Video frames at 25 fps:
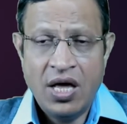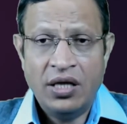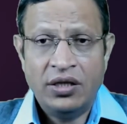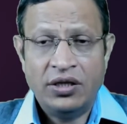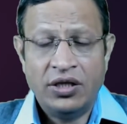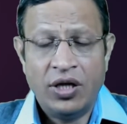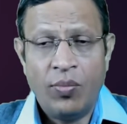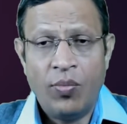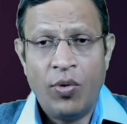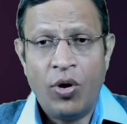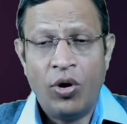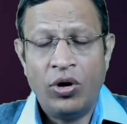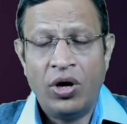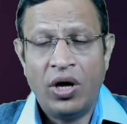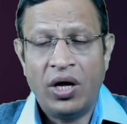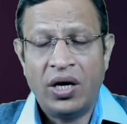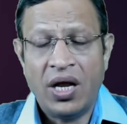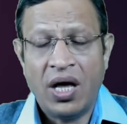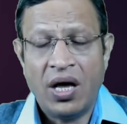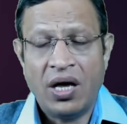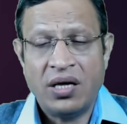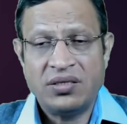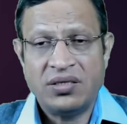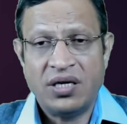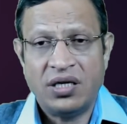The Maulana
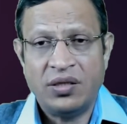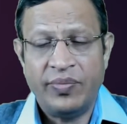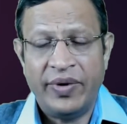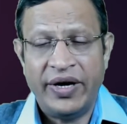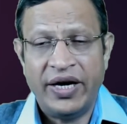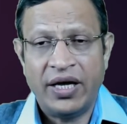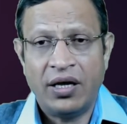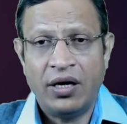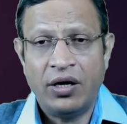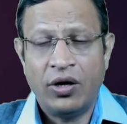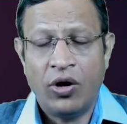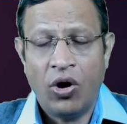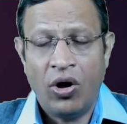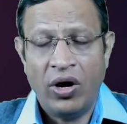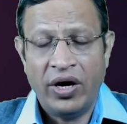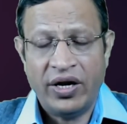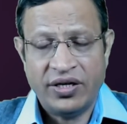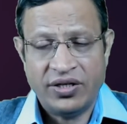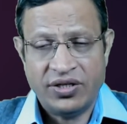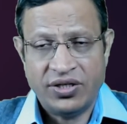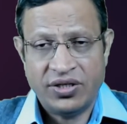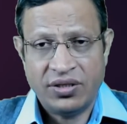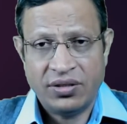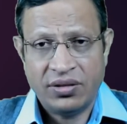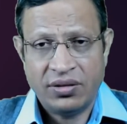Azad Medical
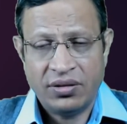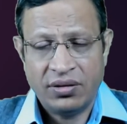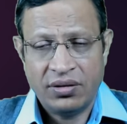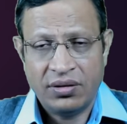College